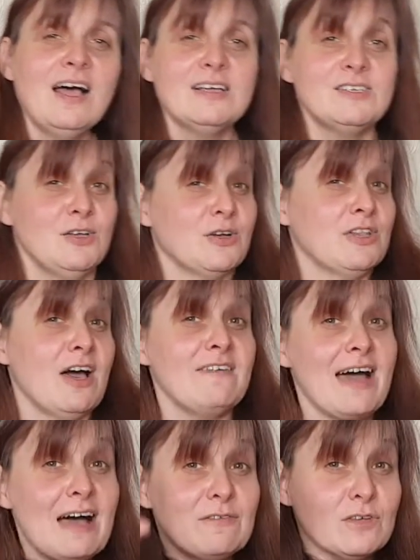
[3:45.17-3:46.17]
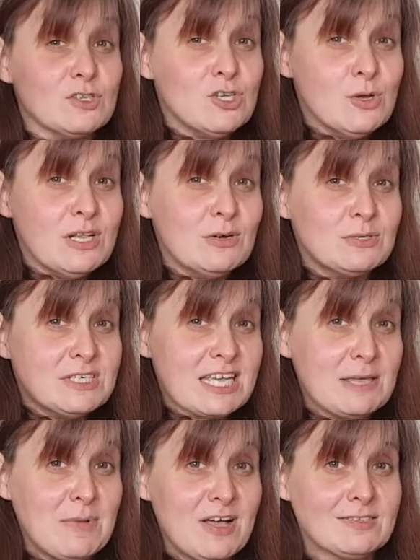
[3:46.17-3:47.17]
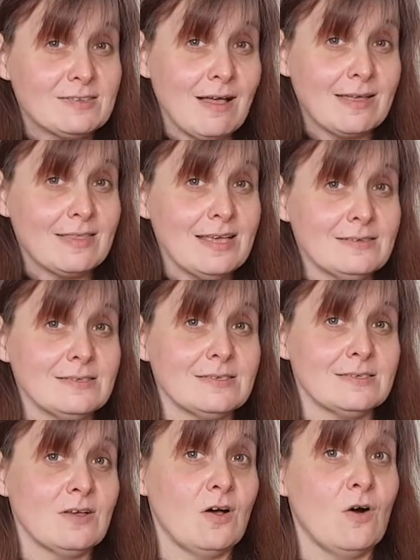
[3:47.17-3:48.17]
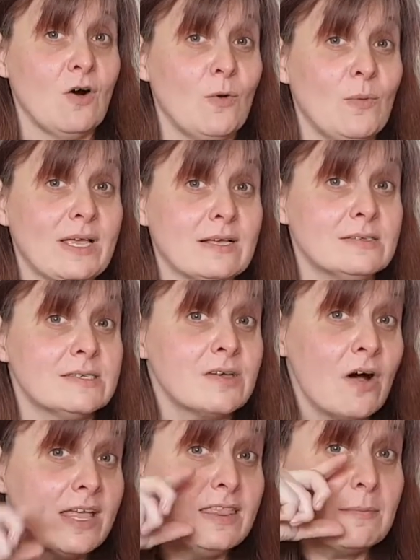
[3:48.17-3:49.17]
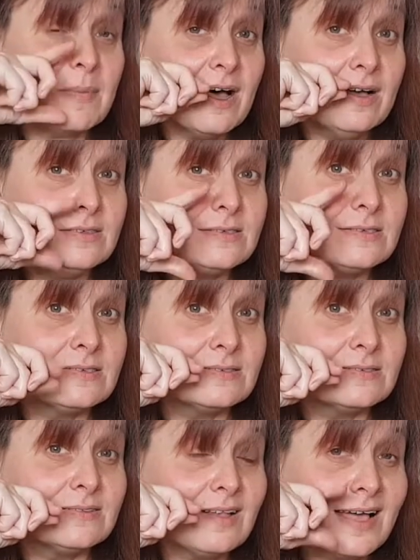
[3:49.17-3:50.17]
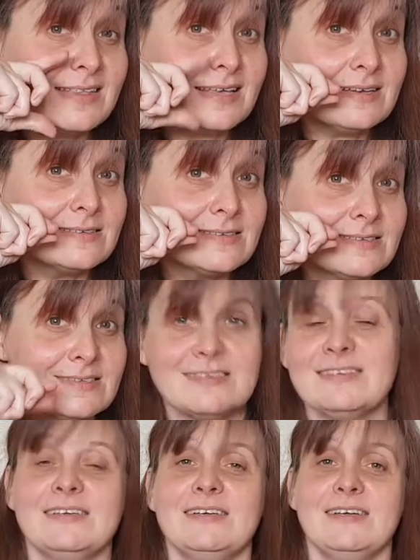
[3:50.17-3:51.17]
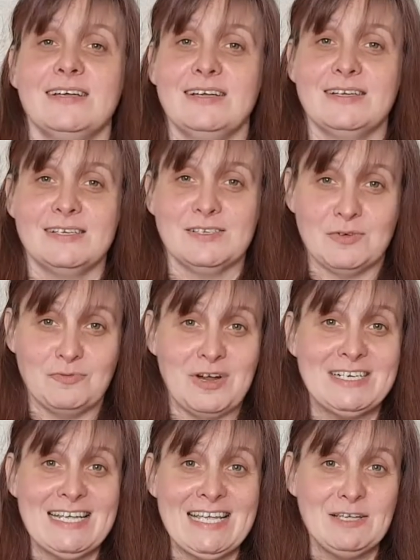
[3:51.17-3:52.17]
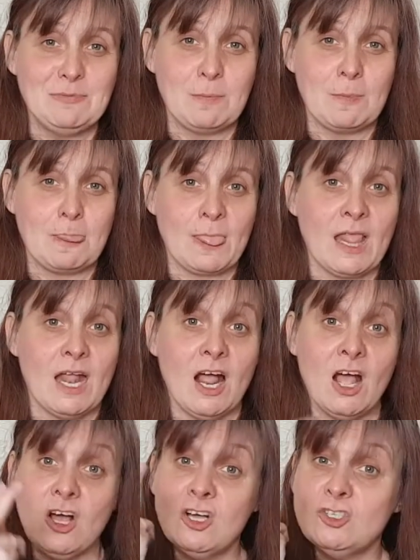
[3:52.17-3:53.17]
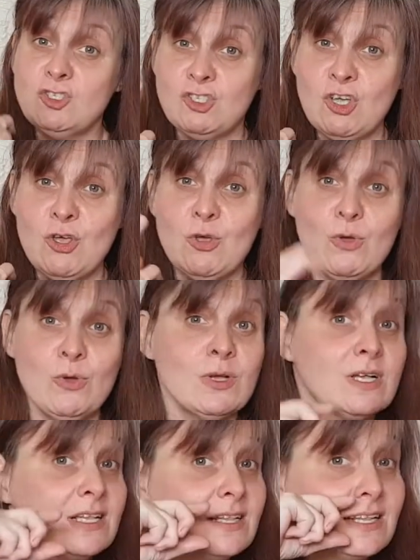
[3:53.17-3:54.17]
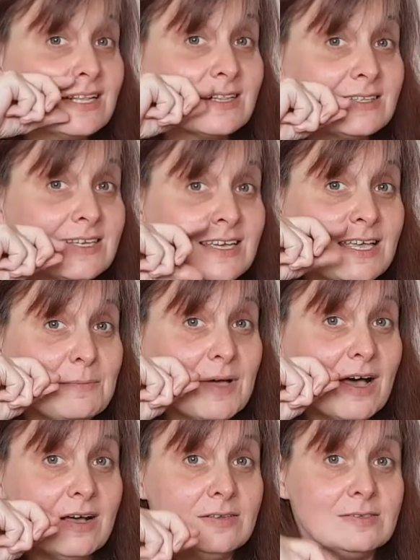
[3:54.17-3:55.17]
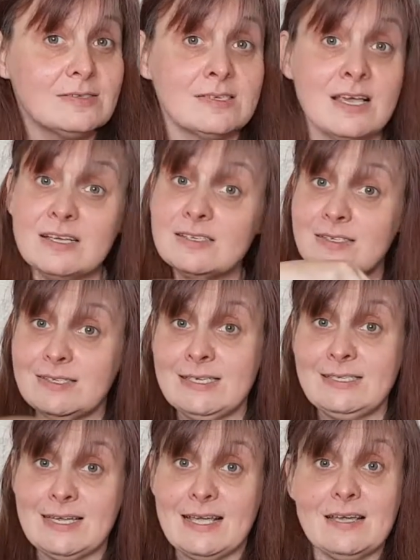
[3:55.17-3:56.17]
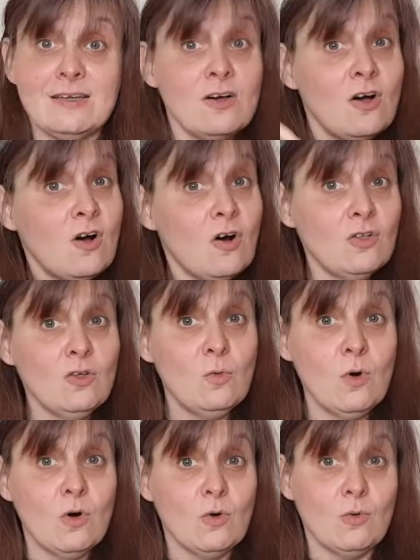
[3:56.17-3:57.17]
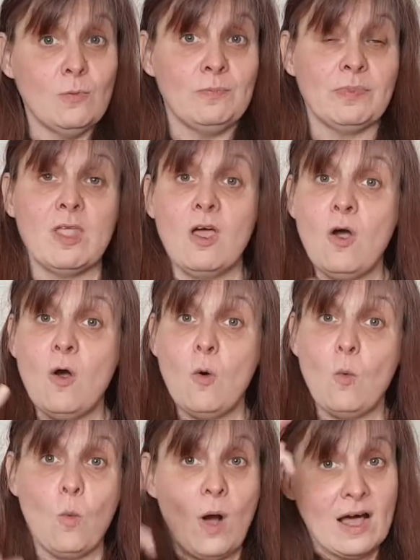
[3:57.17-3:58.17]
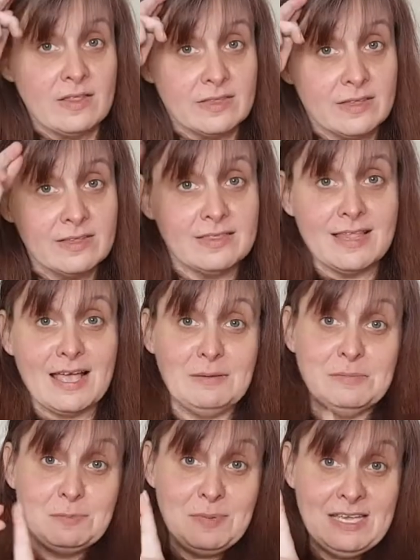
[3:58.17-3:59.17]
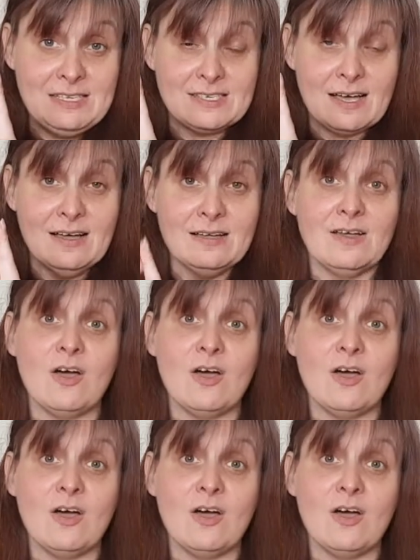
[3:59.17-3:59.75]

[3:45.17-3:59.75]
So you can either have your two little dicky birds like this, or we can sign the birds like this. Ready? Two little dicky birds sitting on a wall. One named Peter,